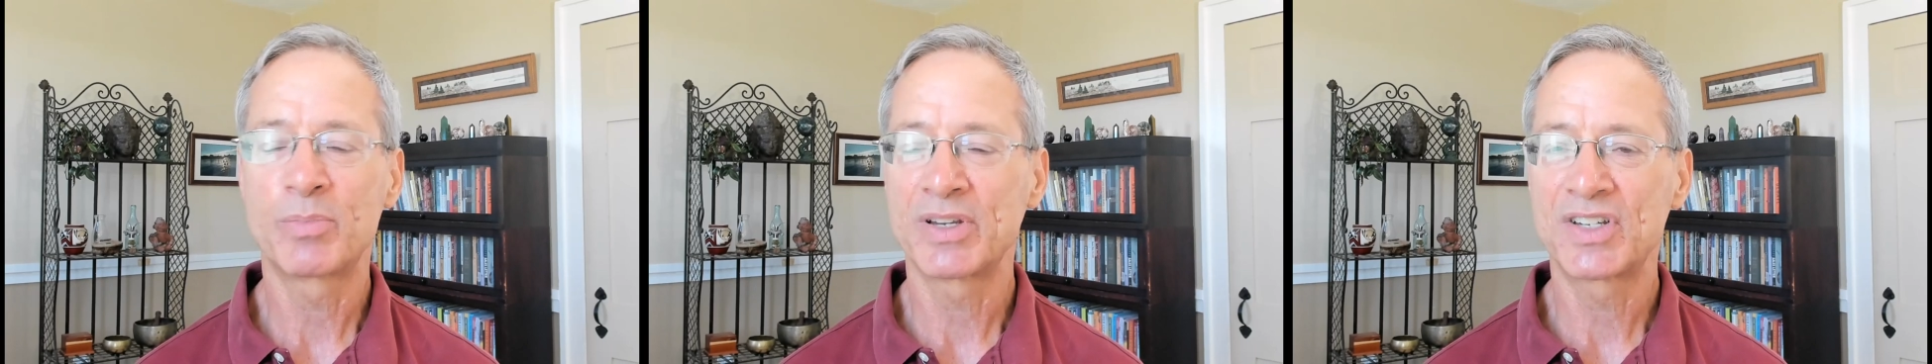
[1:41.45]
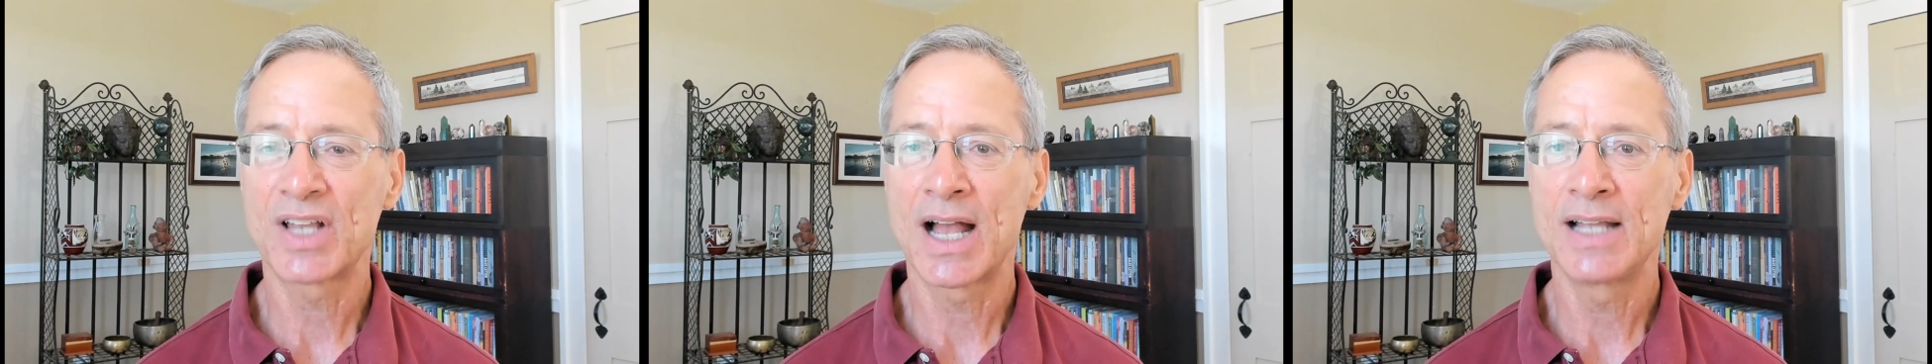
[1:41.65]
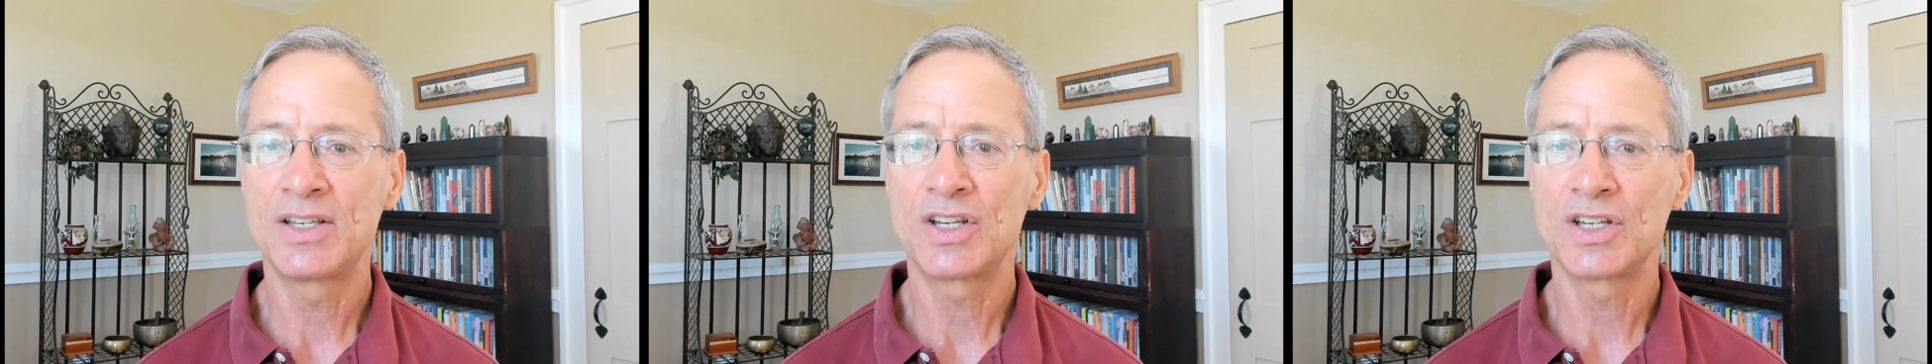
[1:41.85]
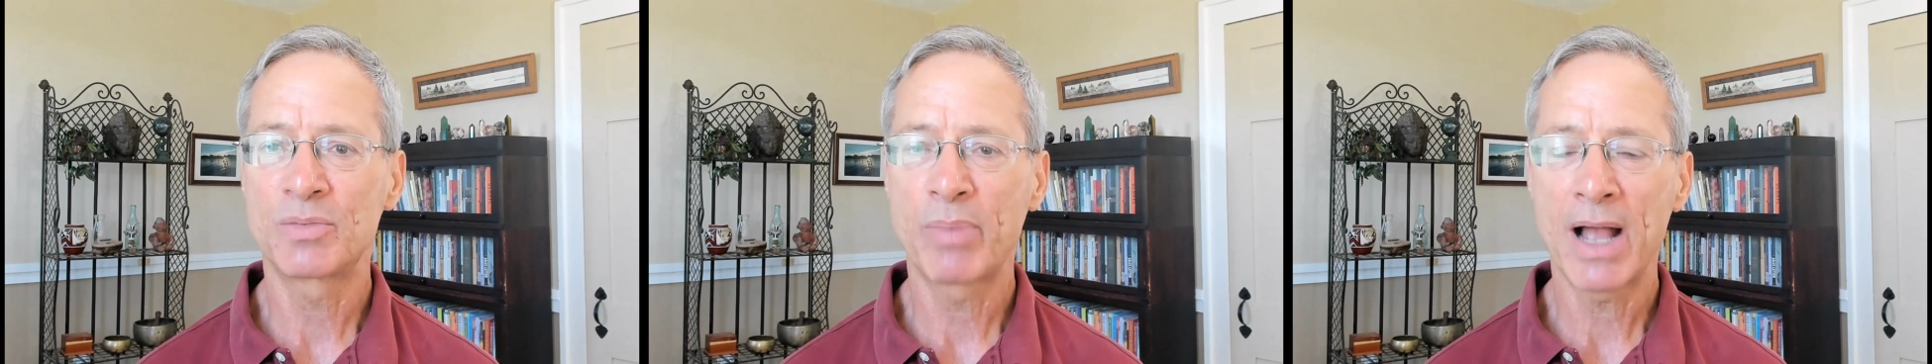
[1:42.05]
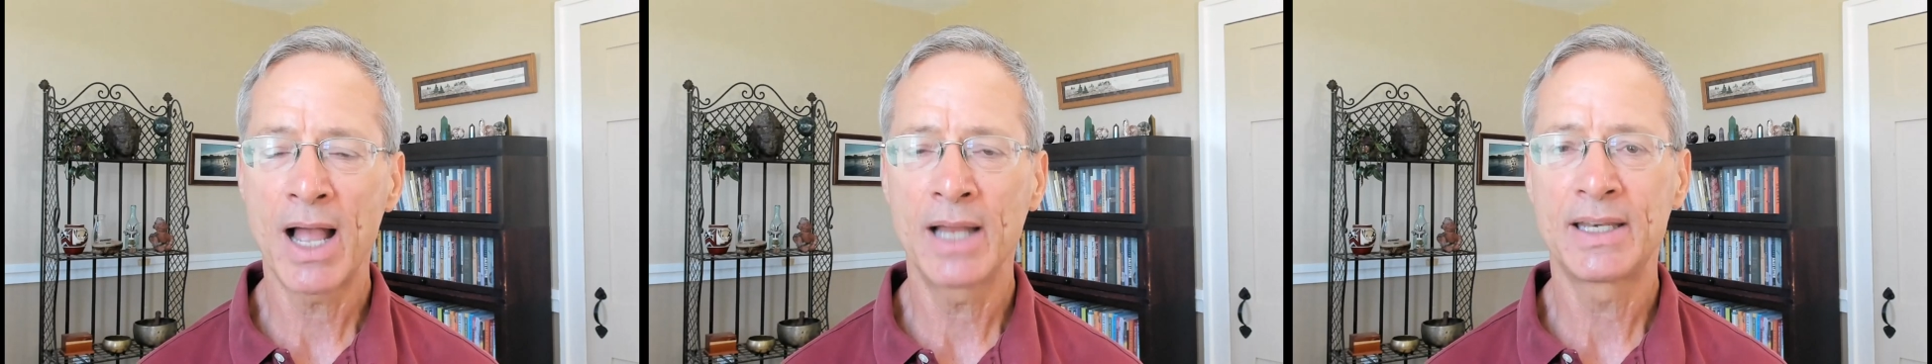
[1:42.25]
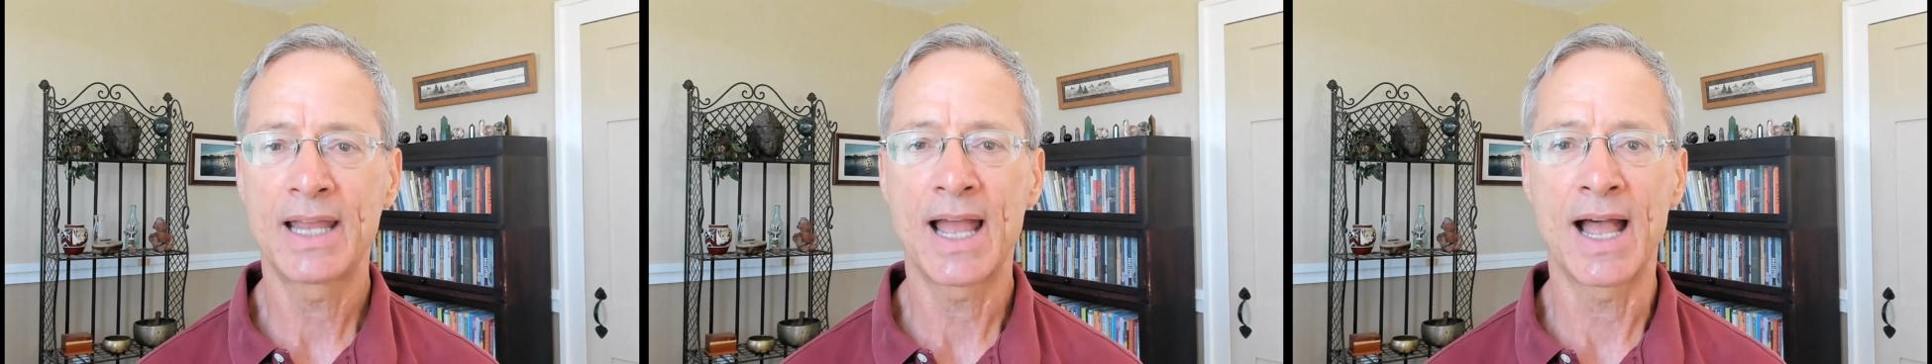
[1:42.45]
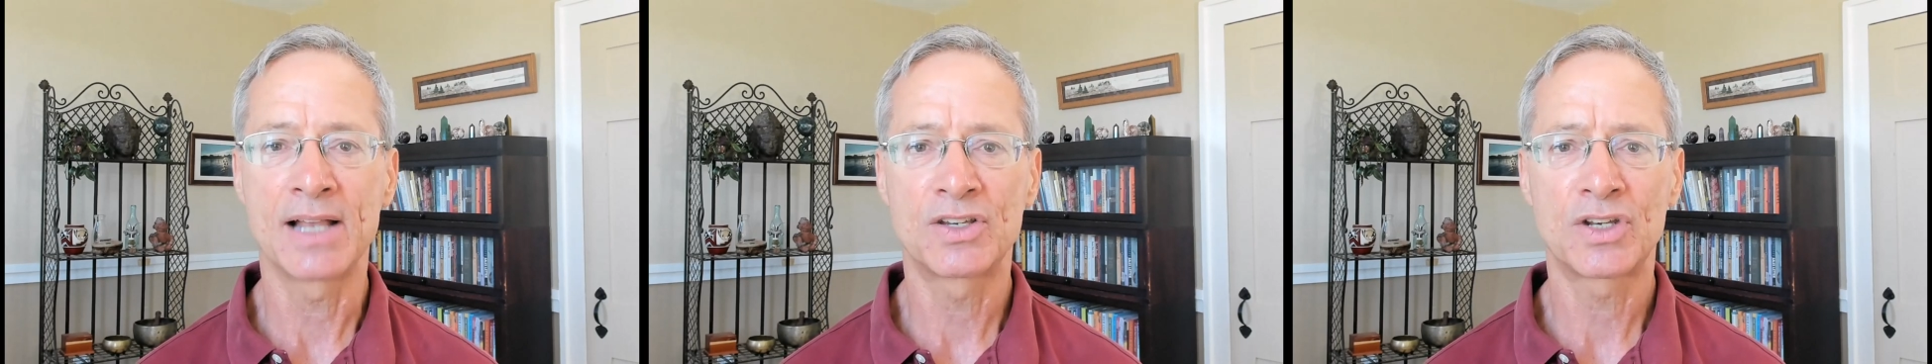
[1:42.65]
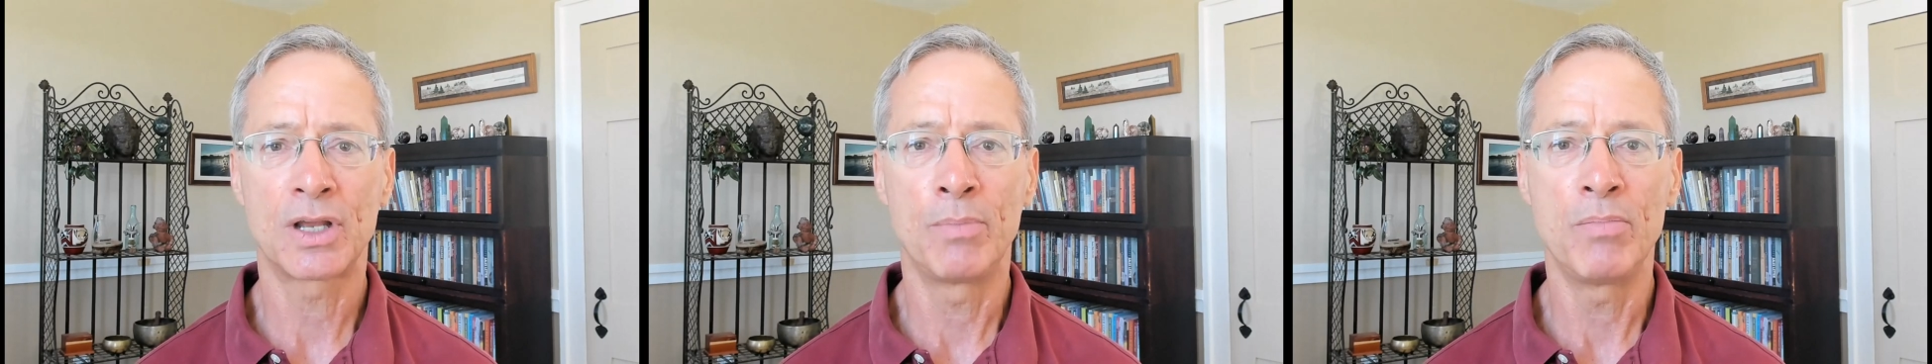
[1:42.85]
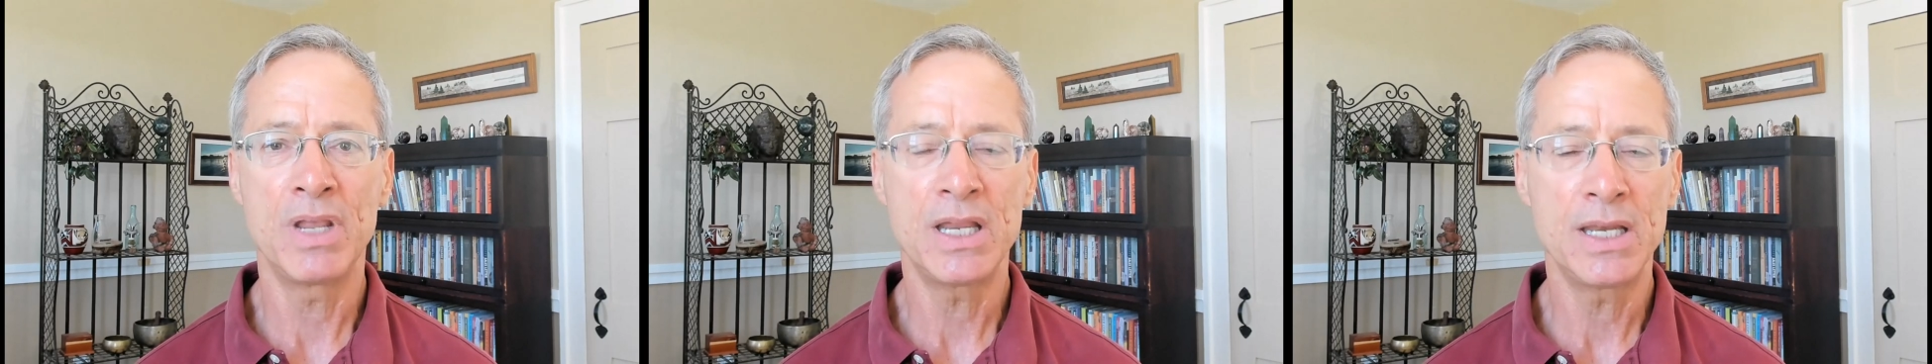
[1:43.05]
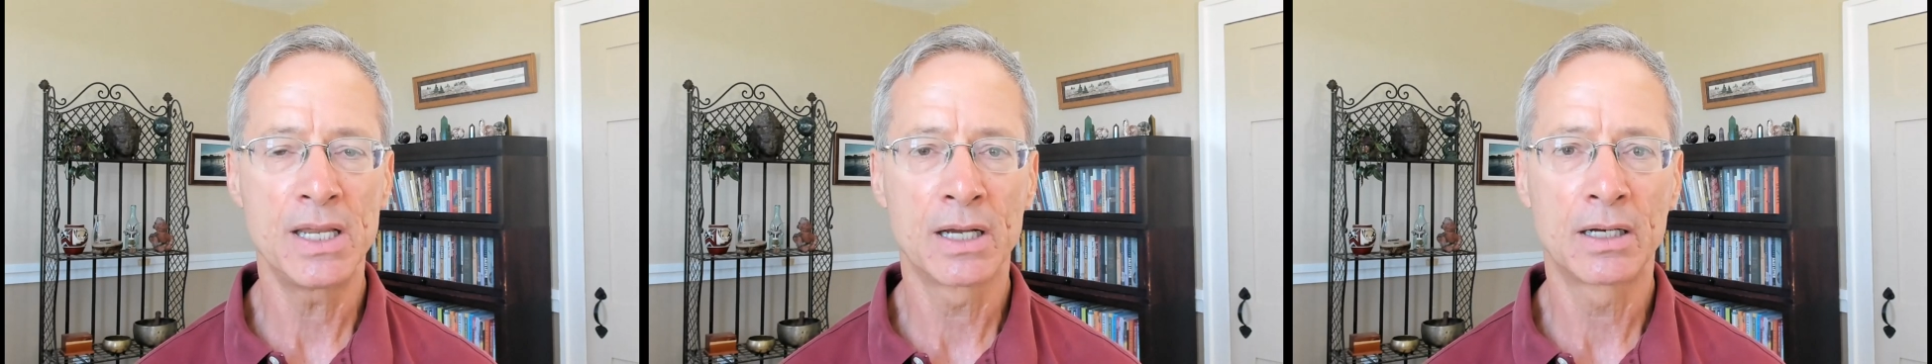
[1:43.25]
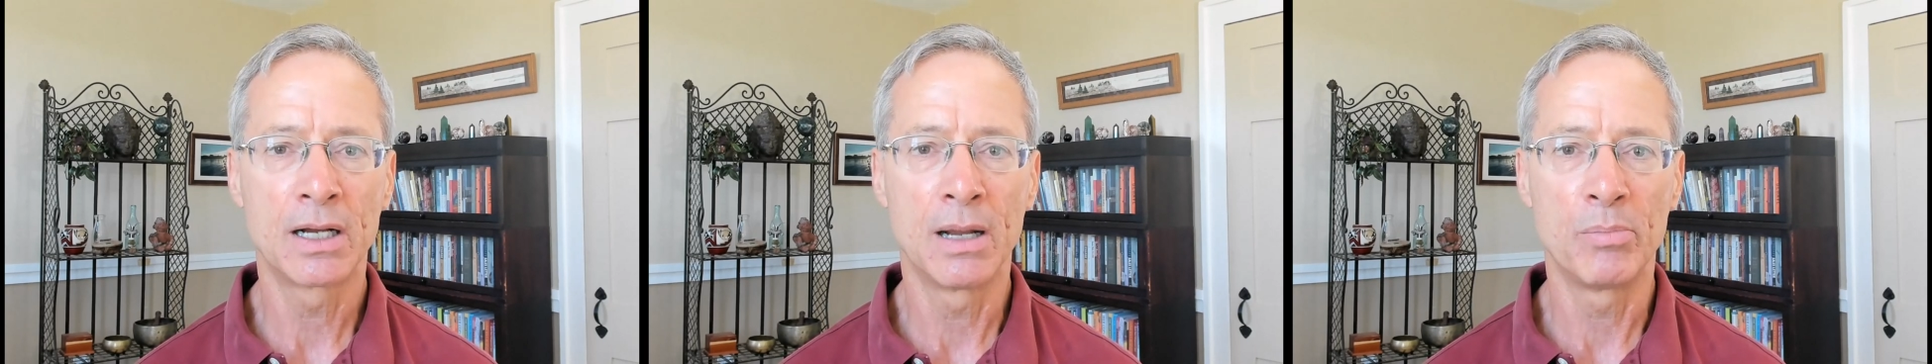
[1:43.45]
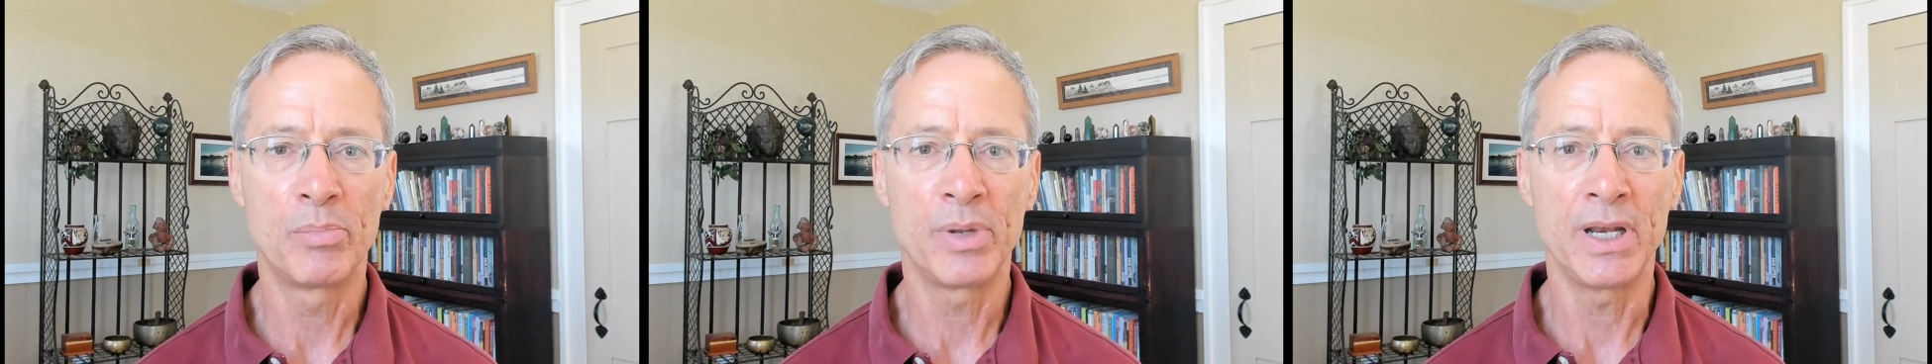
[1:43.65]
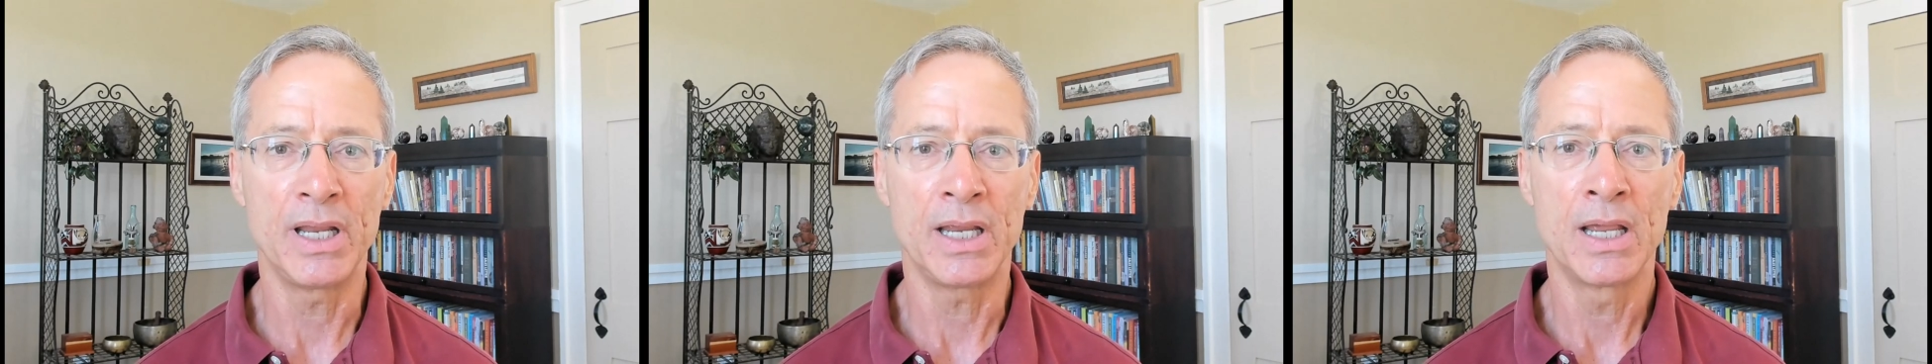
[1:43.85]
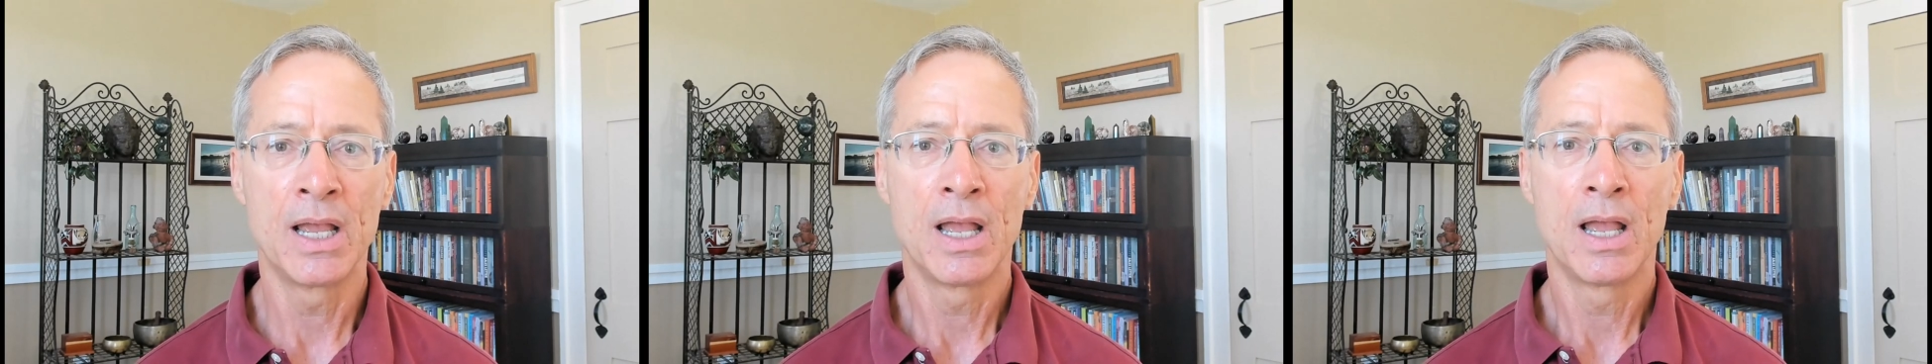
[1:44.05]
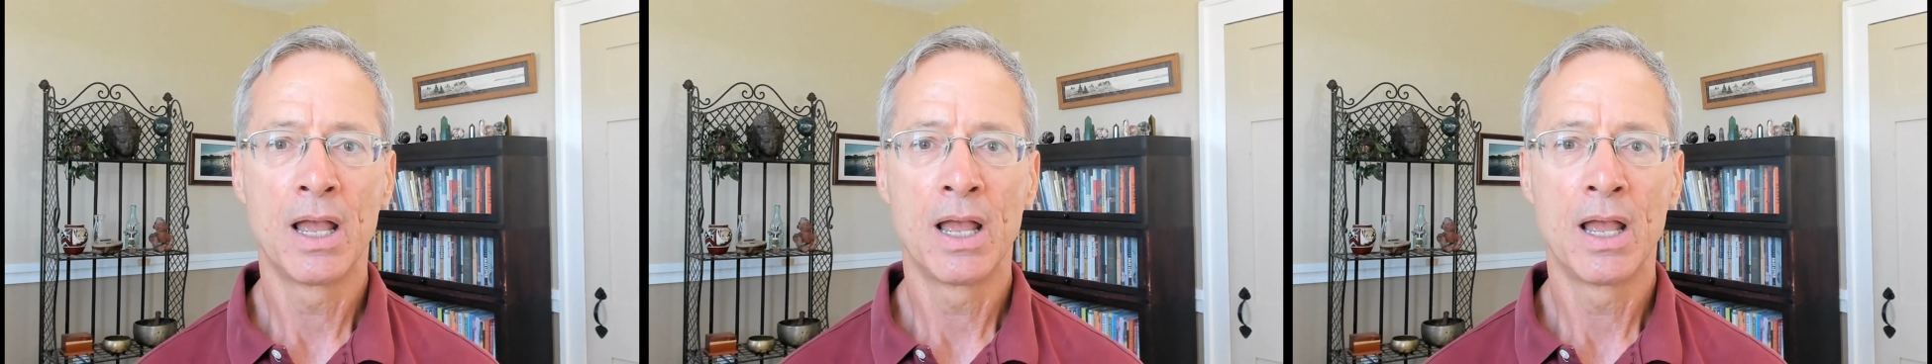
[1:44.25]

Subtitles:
besides his podcast, a media company